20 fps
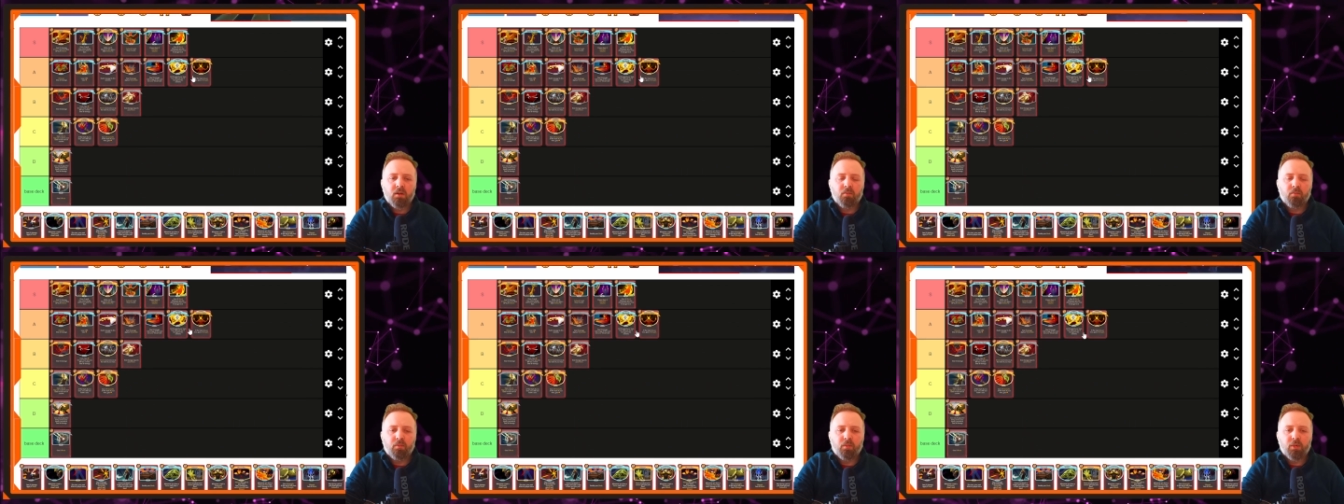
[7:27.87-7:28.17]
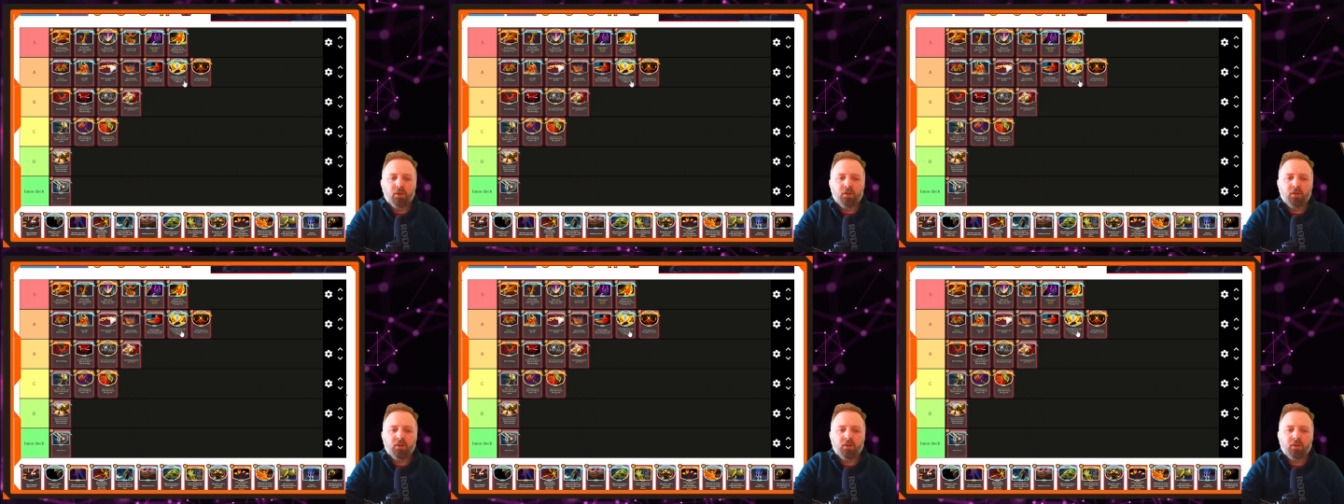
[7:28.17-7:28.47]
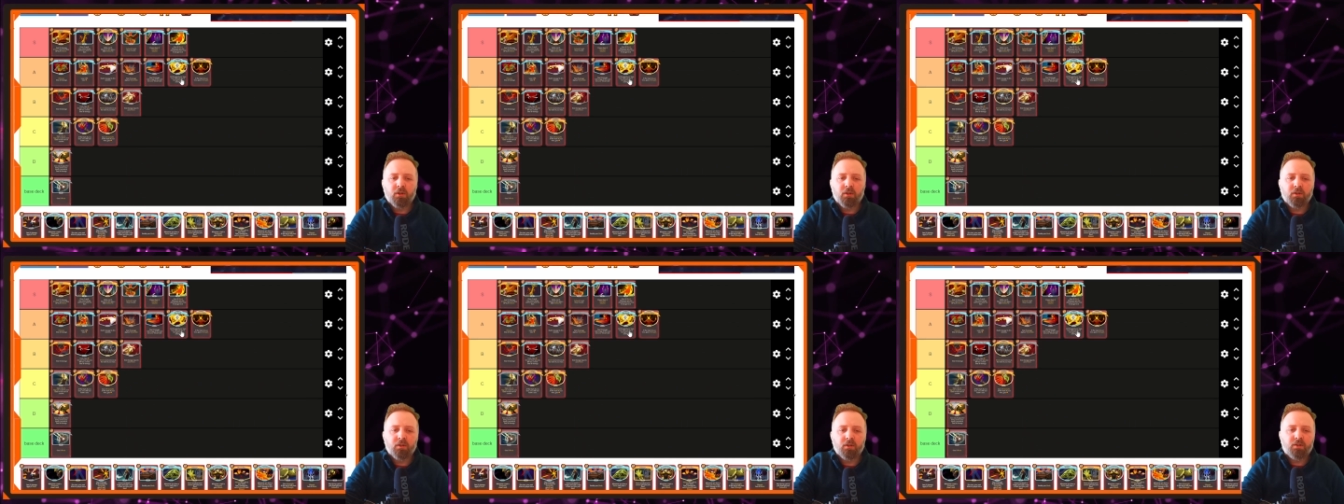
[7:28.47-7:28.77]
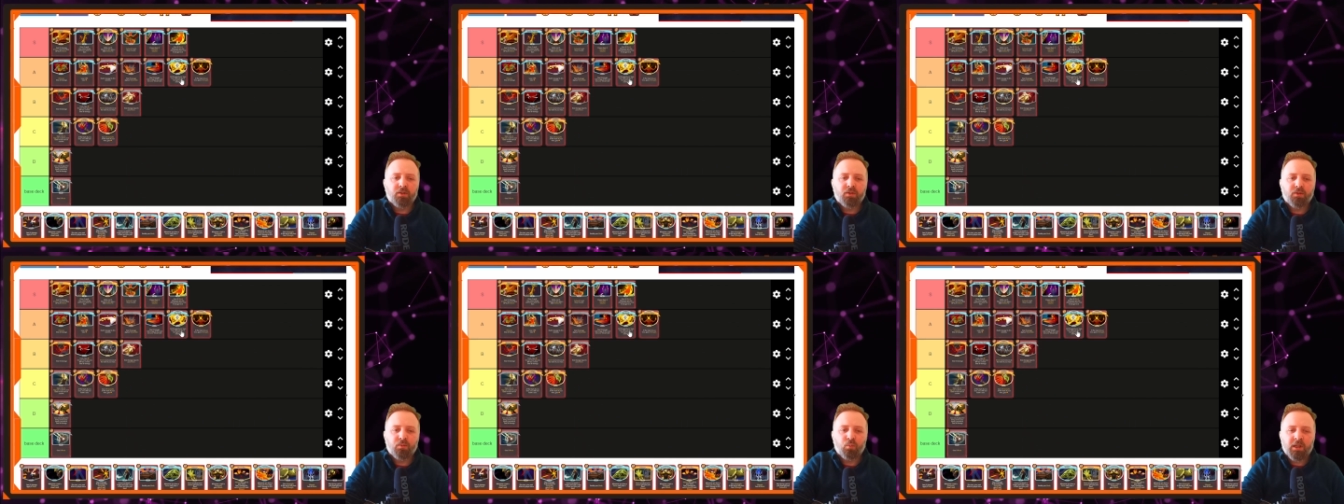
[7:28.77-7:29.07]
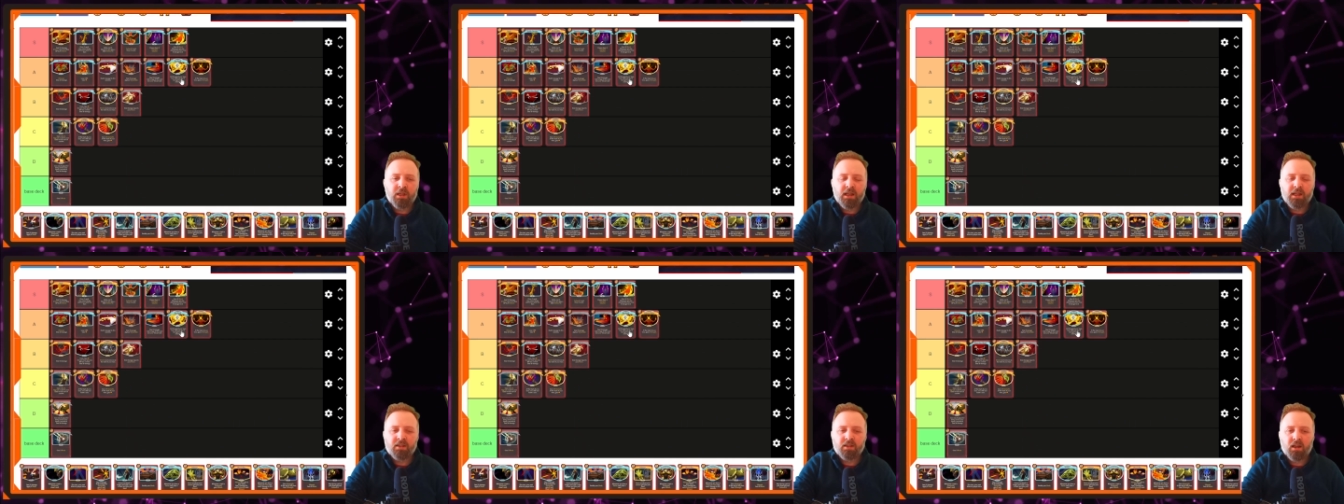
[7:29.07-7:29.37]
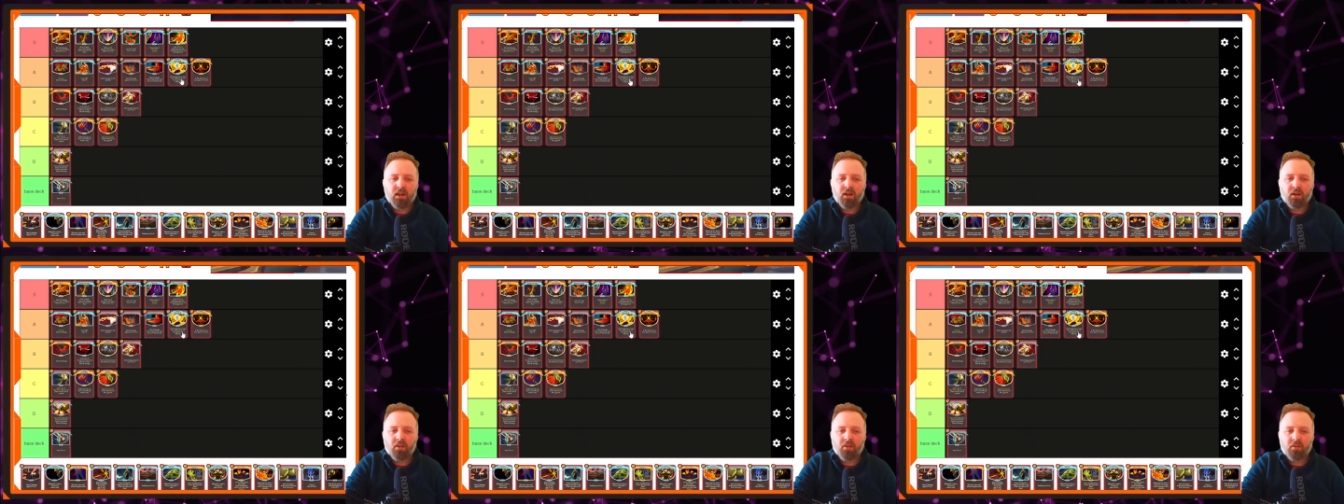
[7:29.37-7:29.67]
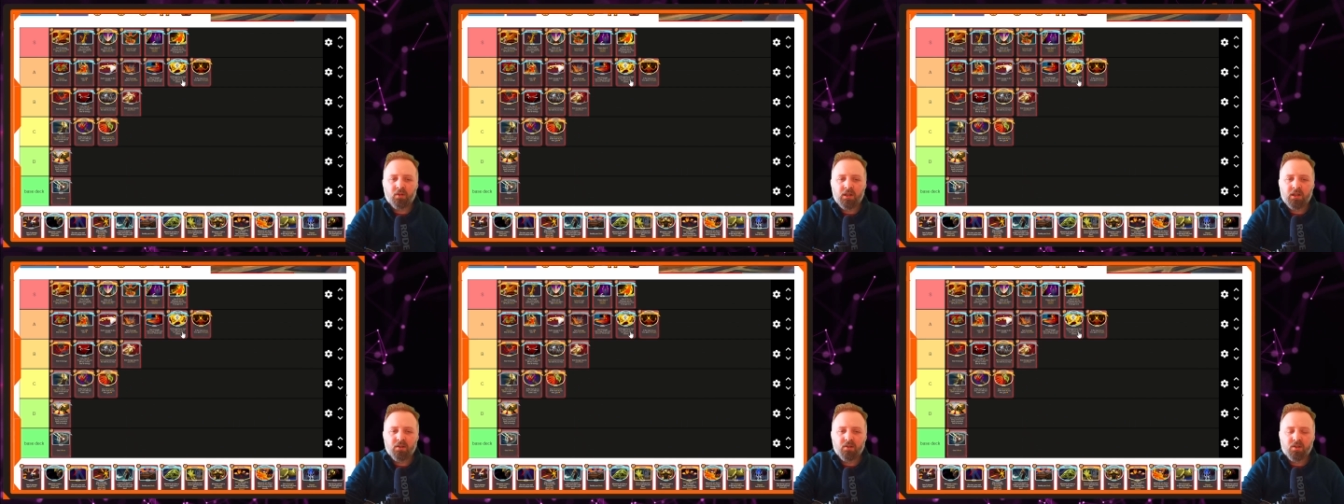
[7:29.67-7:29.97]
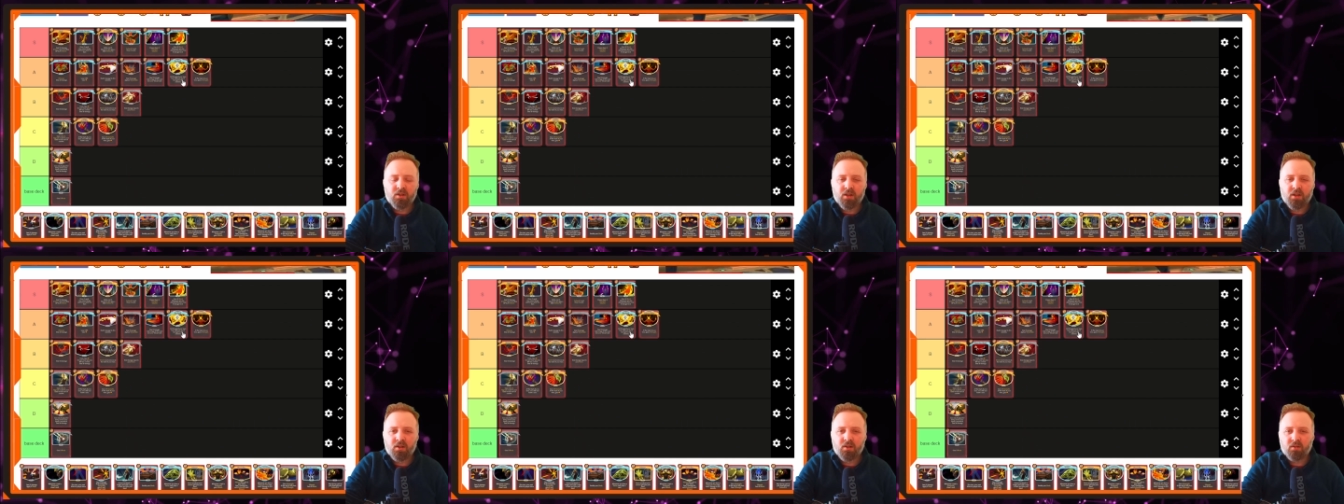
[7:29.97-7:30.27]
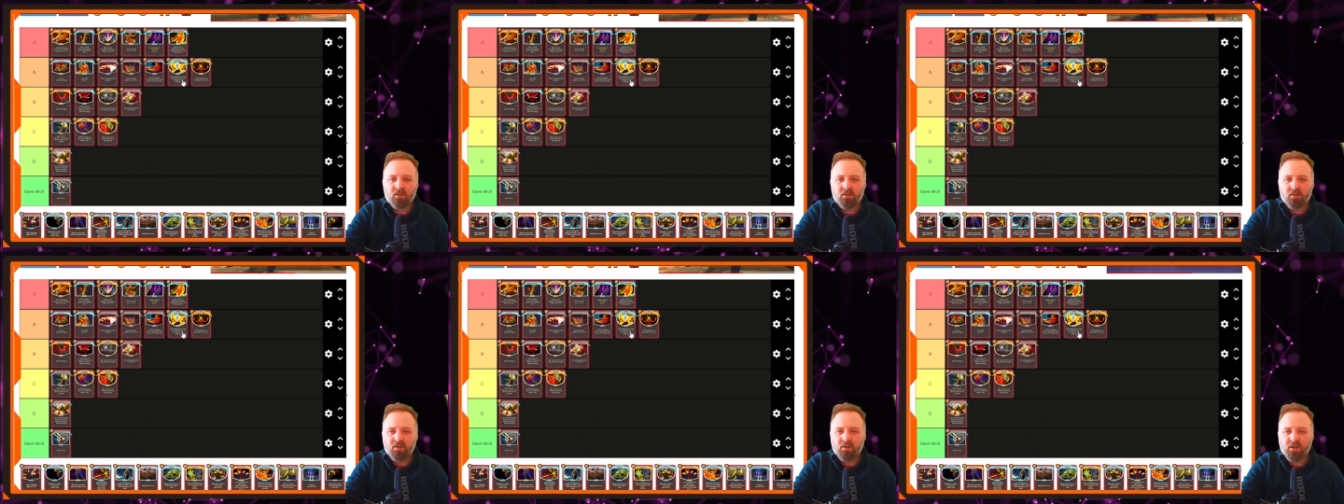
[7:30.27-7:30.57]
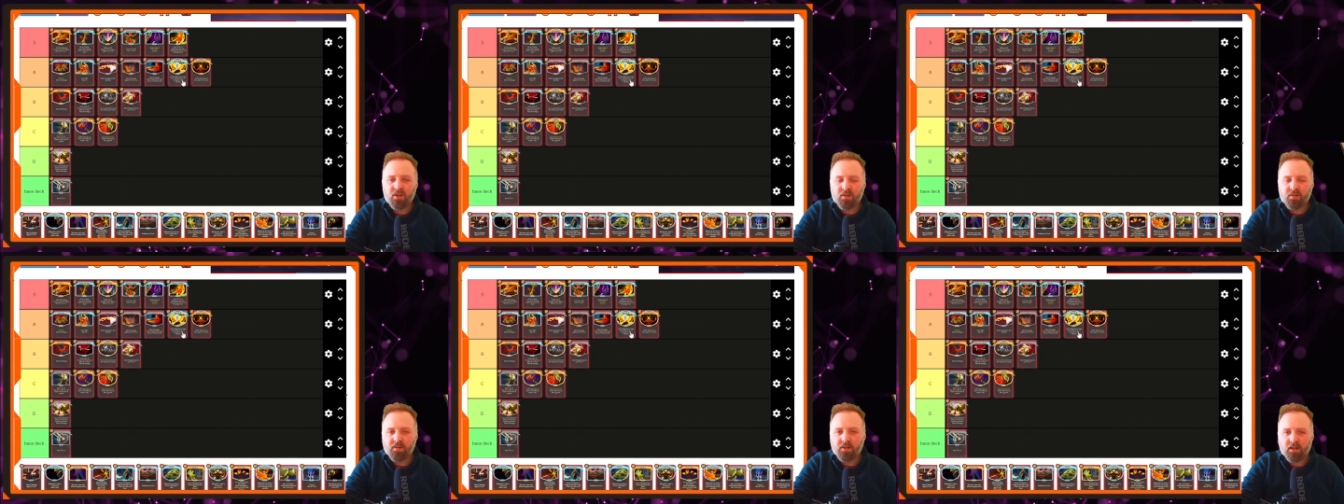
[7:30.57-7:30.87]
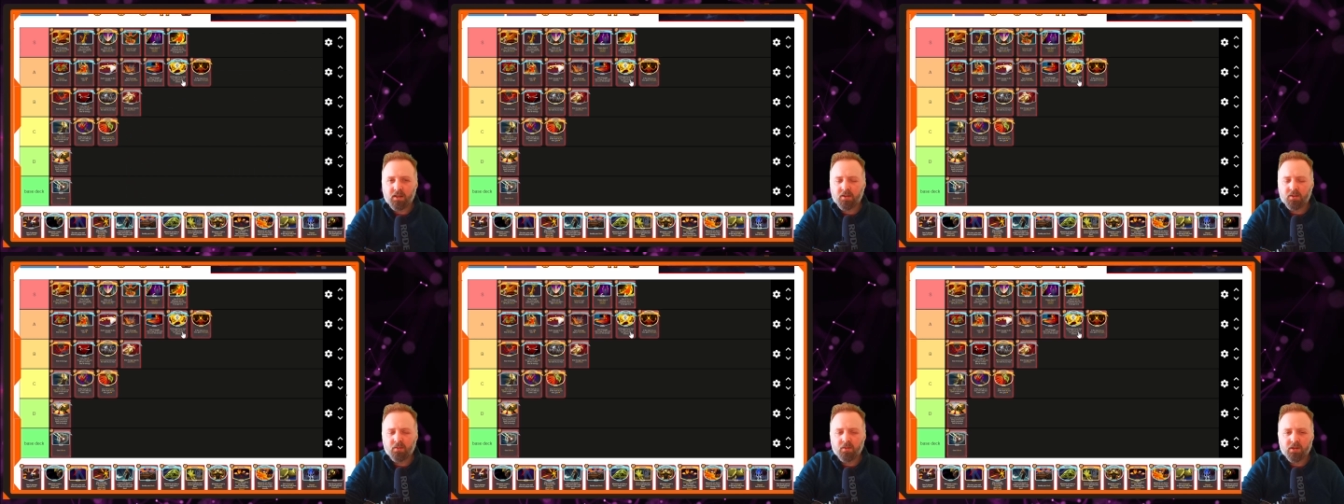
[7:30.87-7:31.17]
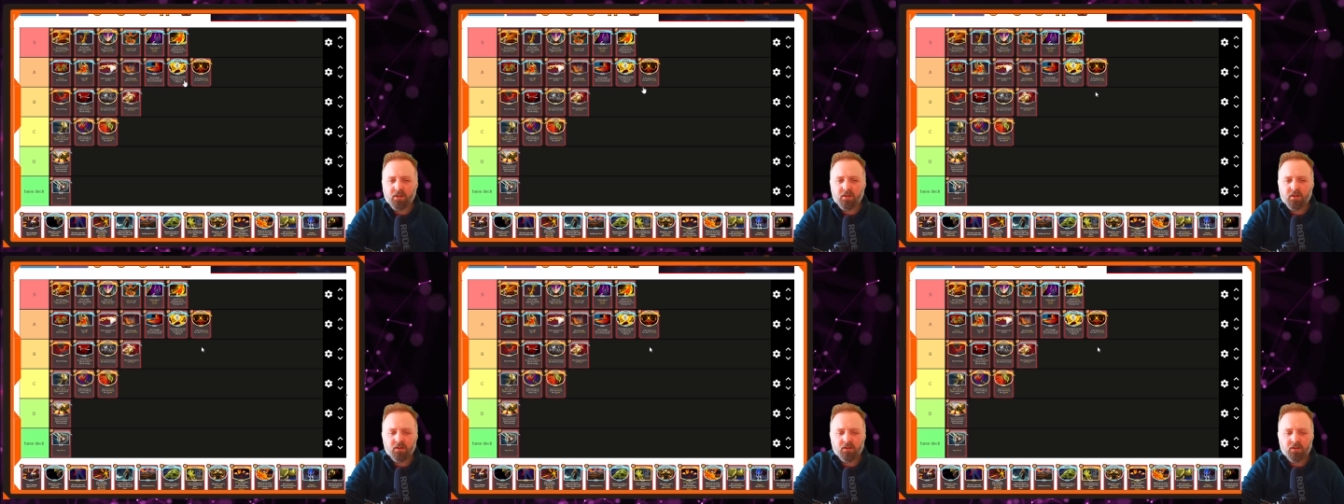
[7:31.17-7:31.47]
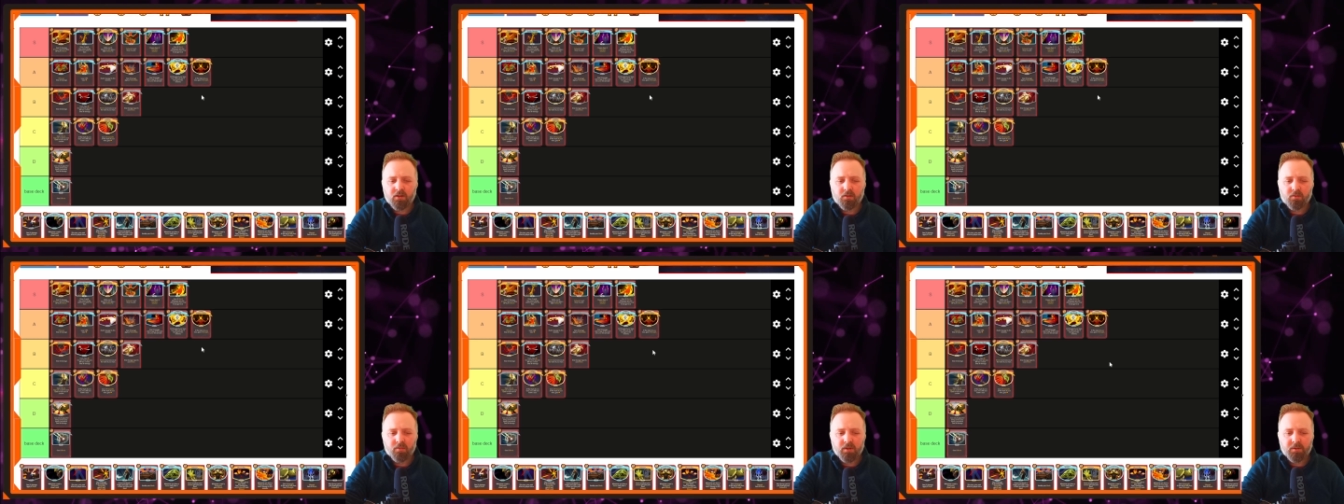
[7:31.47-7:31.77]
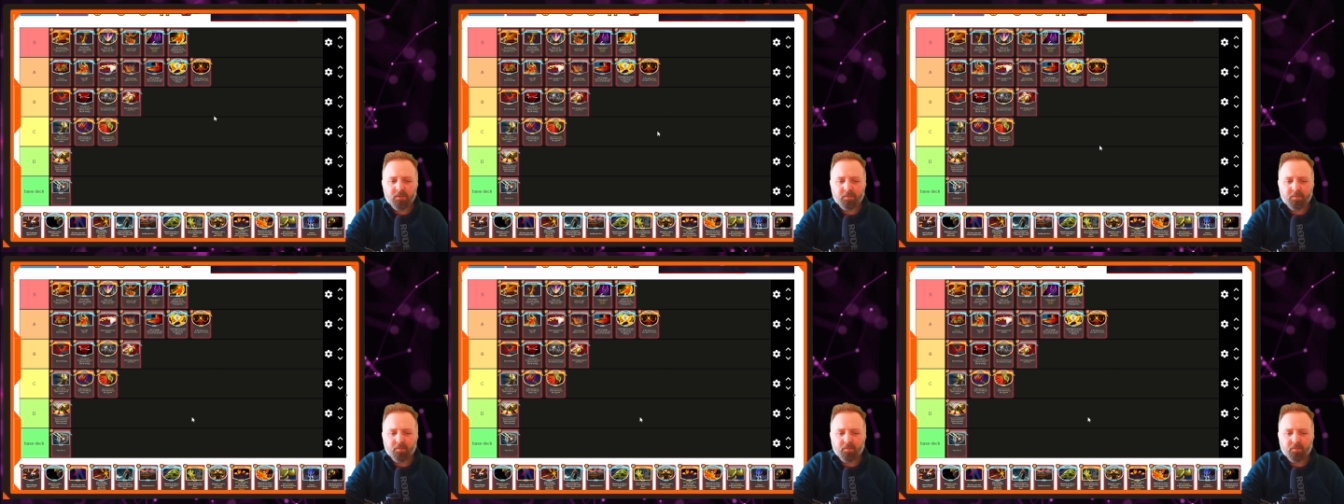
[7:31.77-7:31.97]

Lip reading: but when you get to Act 3 it starts losing its value a little bit.